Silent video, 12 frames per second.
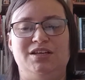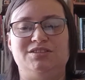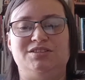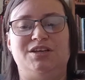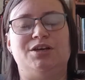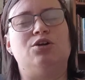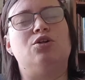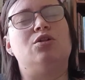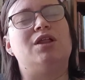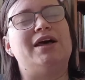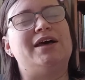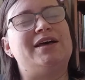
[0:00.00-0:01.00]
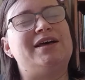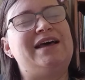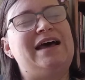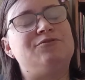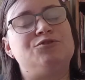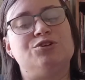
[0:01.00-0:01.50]
tell uh,
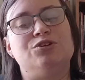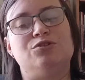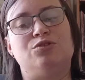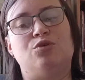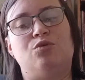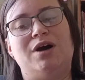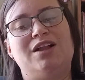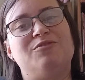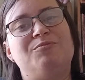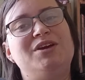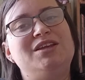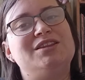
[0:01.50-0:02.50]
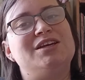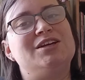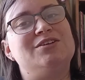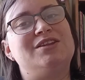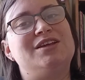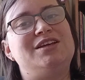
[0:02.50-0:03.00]
after a little while of being
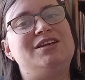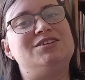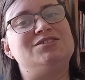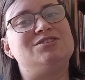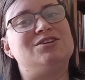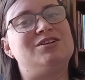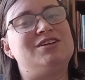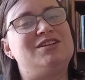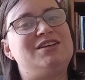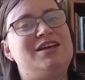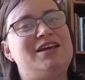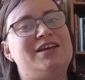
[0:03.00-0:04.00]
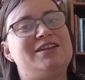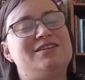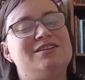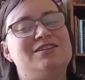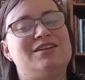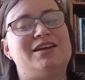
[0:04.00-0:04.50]
there that he started to get
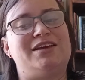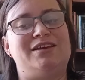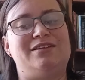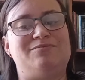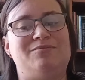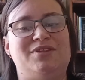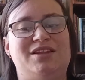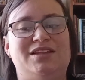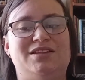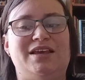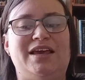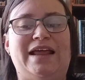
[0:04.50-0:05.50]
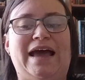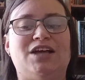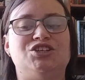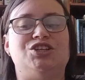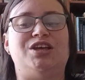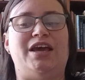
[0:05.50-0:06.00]
get
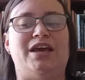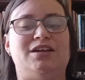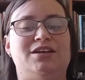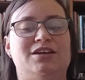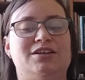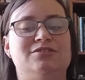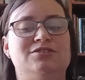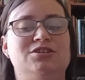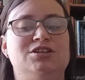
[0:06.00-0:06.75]
agitated.